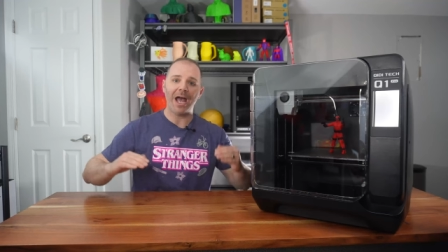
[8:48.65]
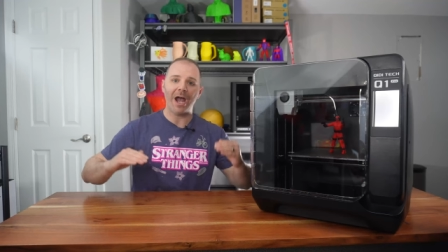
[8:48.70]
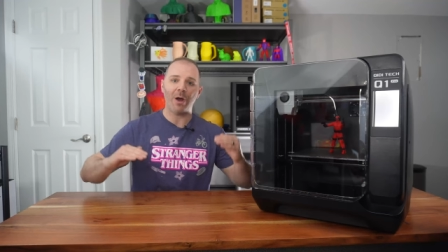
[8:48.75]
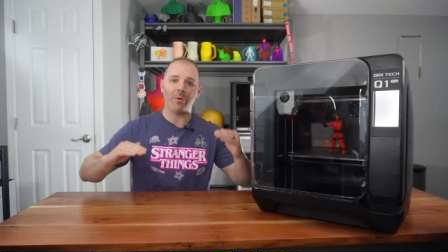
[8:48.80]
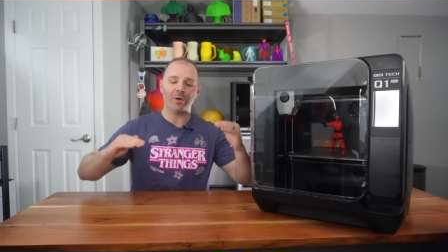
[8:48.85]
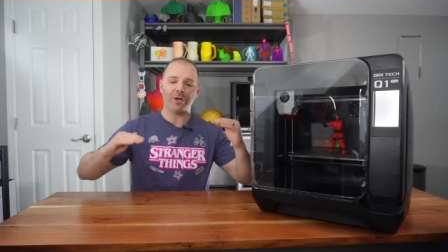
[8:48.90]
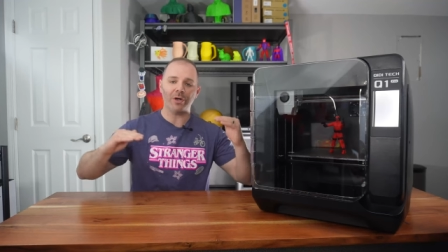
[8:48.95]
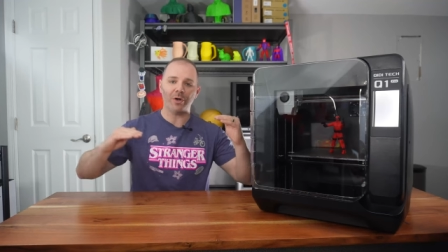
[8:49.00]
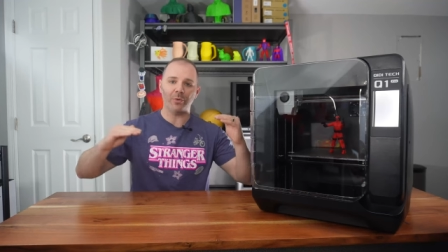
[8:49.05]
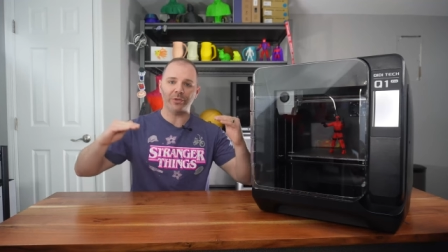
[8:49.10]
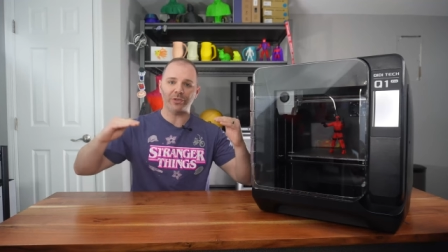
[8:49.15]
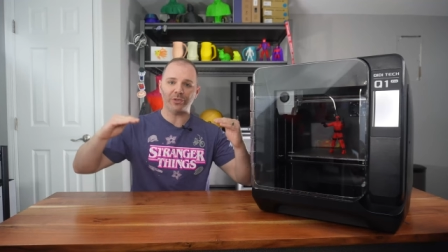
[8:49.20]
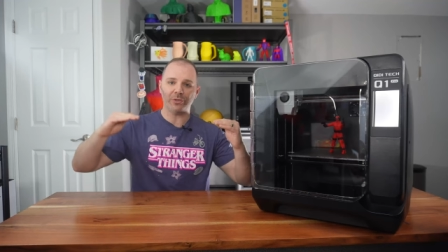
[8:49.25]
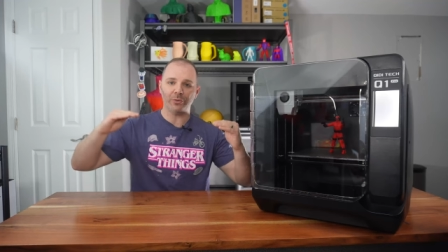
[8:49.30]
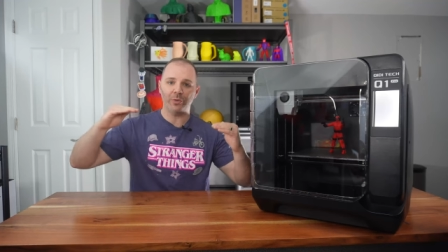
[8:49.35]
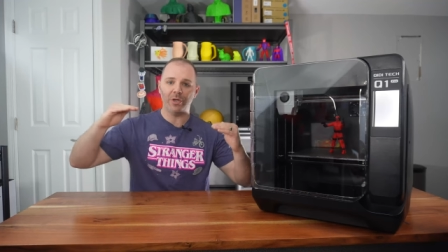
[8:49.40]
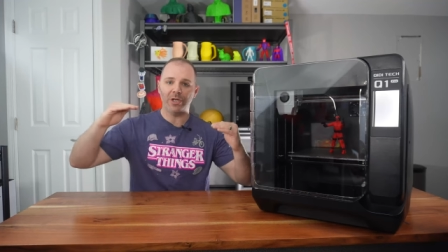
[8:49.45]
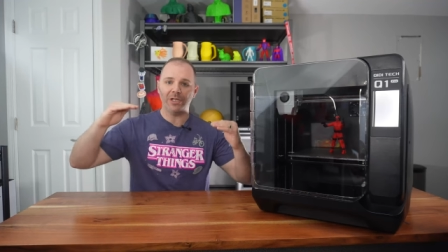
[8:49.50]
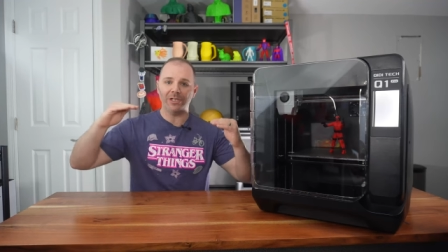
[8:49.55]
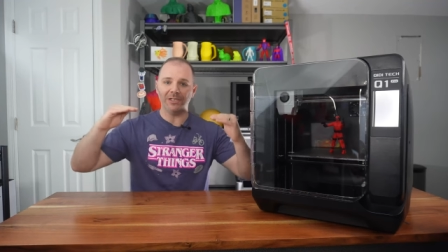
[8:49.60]
and we're going
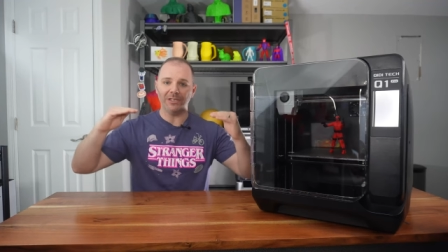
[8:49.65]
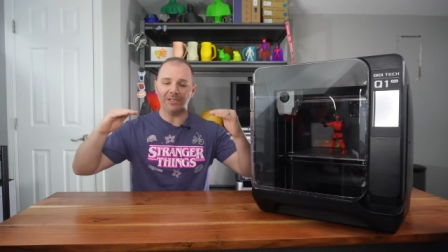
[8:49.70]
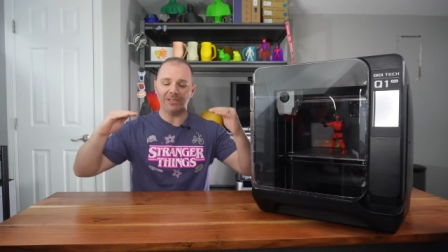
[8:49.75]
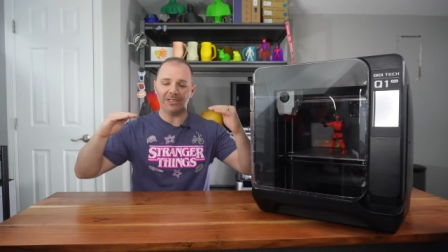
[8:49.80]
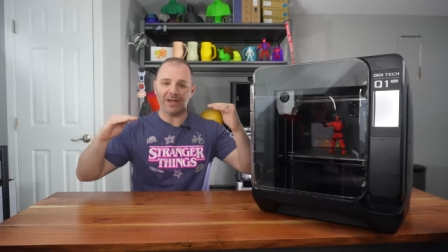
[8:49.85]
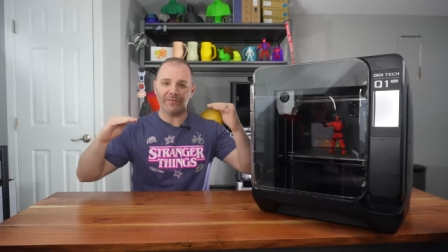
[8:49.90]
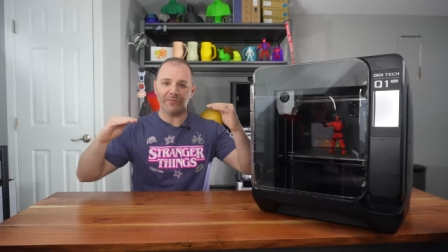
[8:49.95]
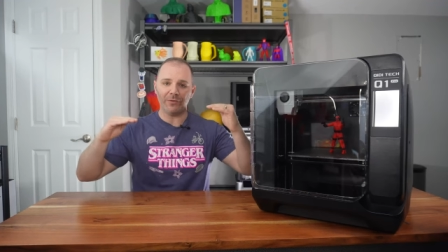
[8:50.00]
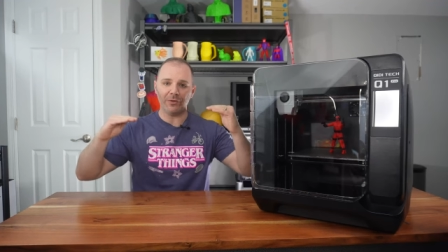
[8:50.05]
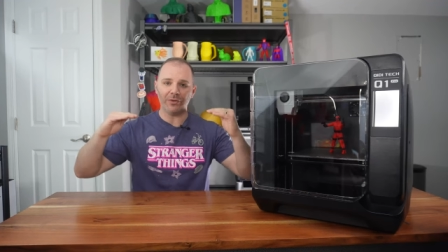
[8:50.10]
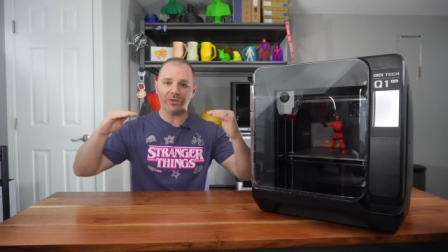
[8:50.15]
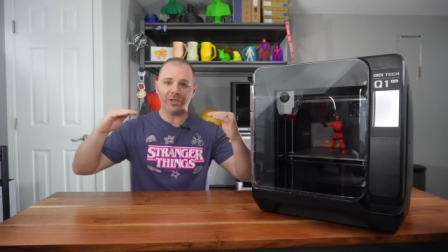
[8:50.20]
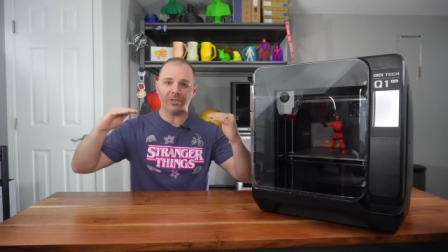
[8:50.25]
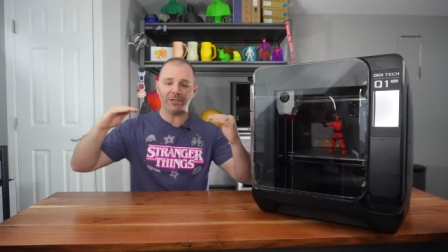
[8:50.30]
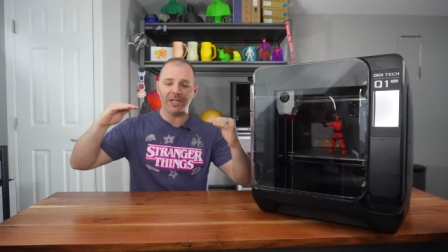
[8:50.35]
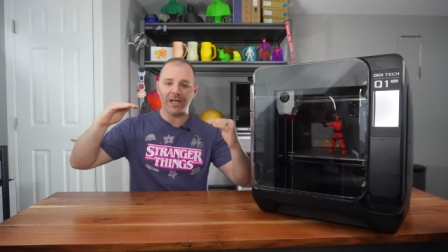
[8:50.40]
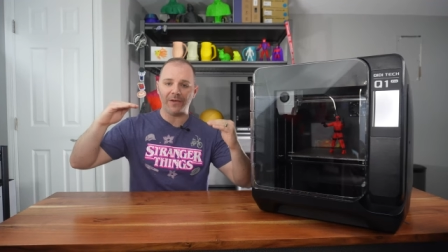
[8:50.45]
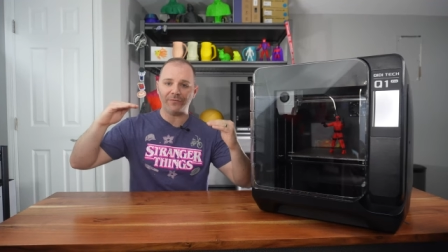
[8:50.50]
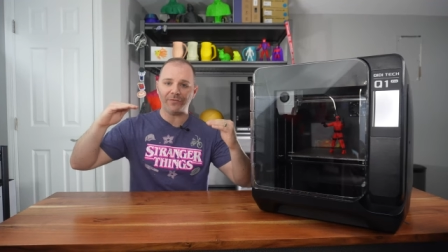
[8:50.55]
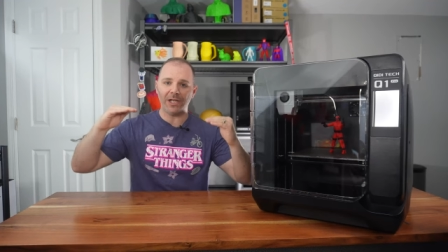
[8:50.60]
to level the
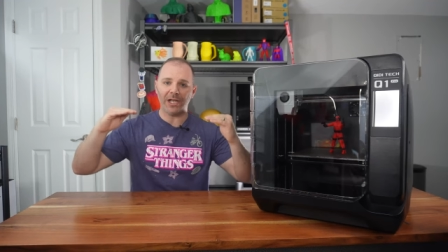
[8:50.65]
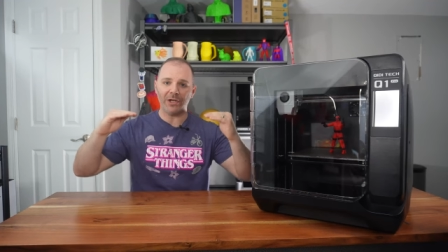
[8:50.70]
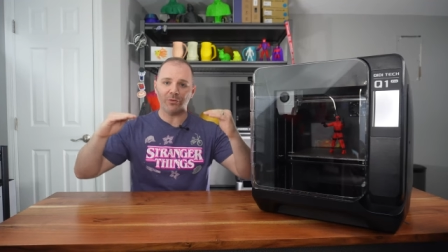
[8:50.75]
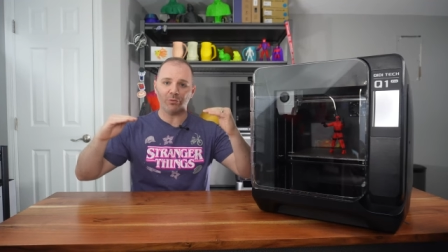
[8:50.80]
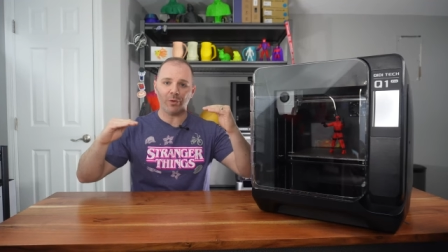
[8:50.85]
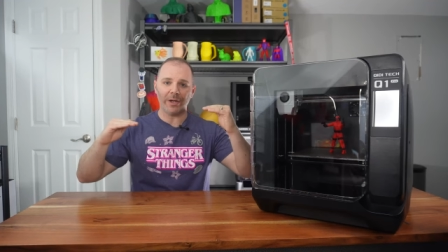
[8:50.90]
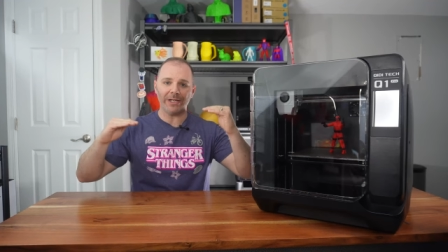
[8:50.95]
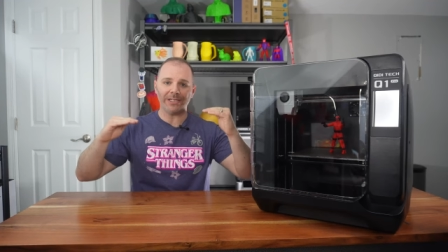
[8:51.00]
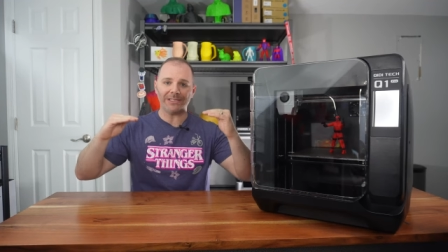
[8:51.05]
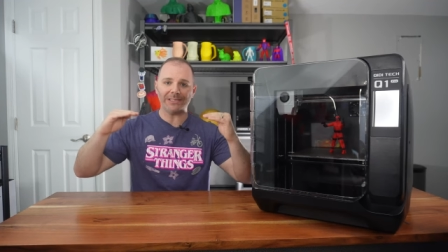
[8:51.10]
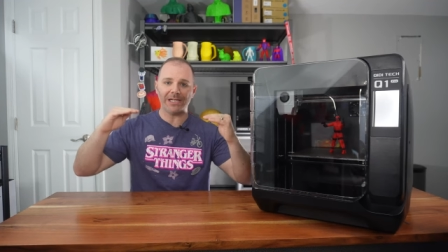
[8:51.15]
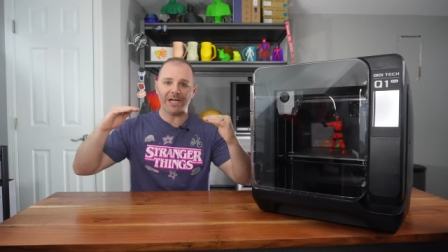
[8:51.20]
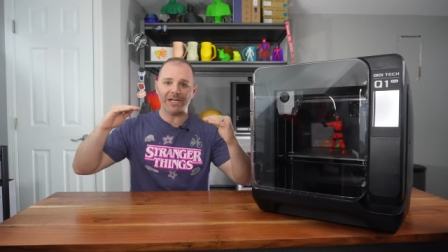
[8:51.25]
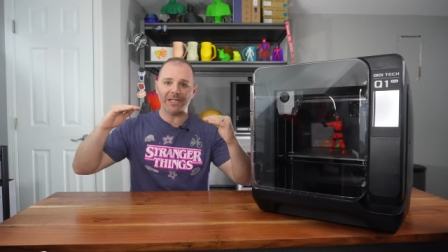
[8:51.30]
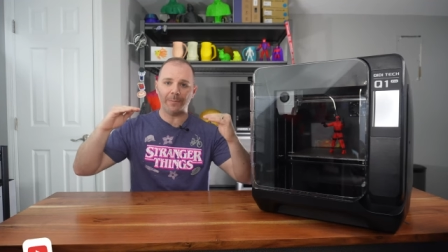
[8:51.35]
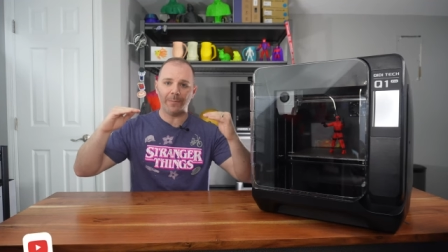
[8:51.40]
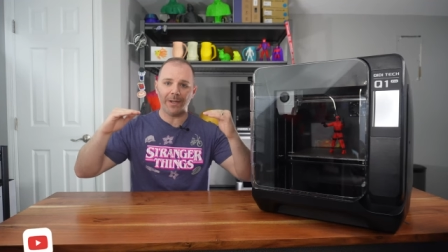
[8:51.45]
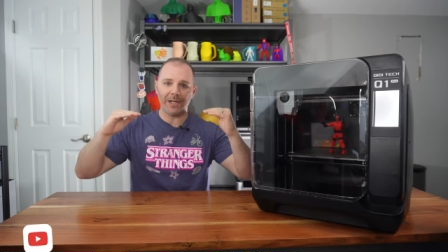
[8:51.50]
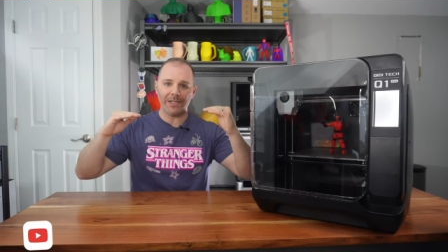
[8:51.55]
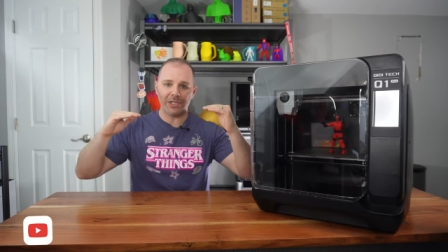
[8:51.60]
left and right side of
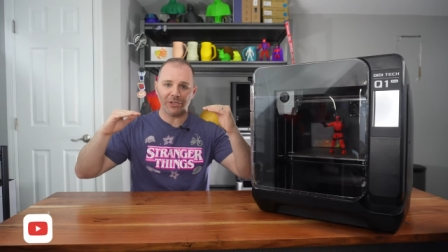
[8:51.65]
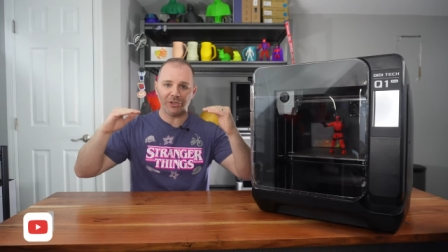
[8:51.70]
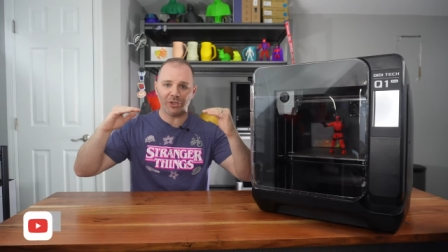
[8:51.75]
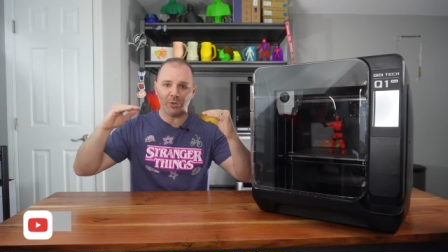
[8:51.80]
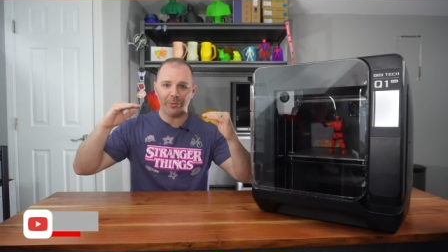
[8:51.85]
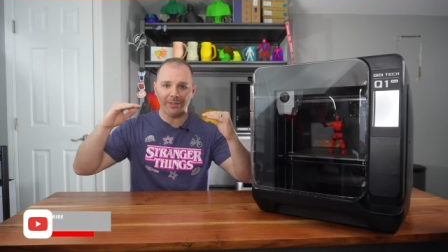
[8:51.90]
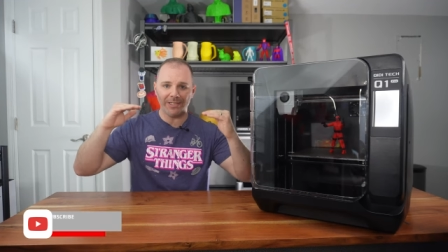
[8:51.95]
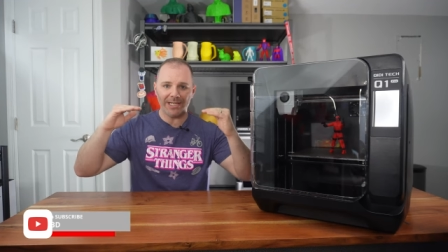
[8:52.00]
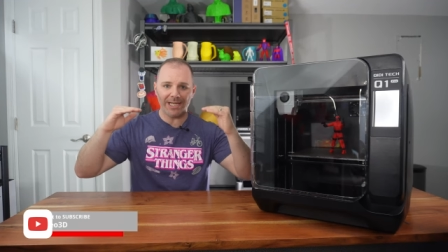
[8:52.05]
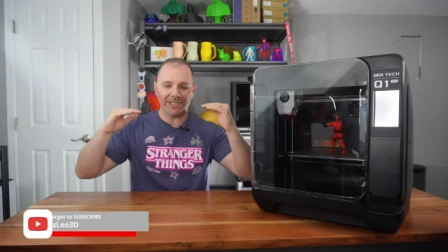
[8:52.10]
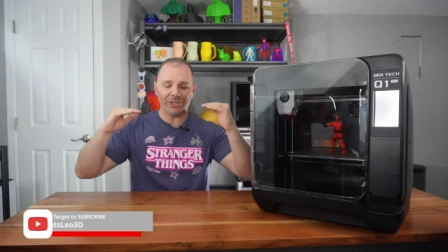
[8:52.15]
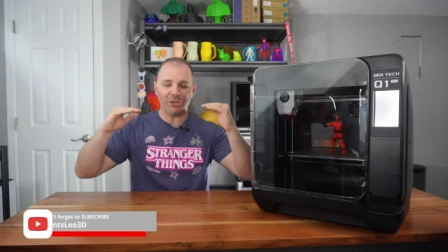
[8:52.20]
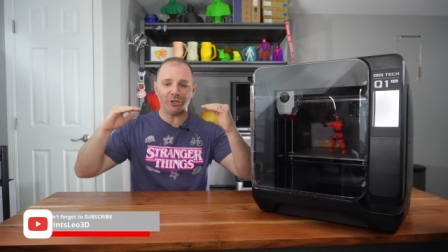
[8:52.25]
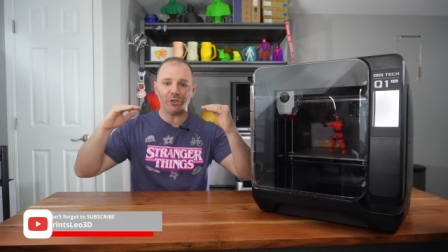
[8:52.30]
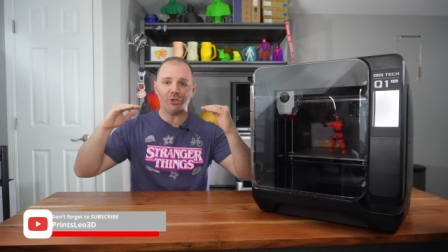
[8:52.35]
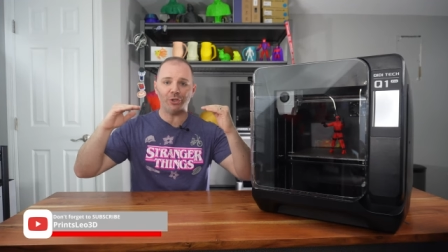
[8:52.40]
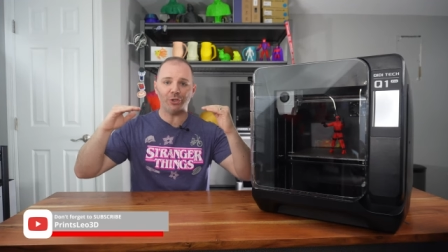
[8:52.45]
the bed until we get it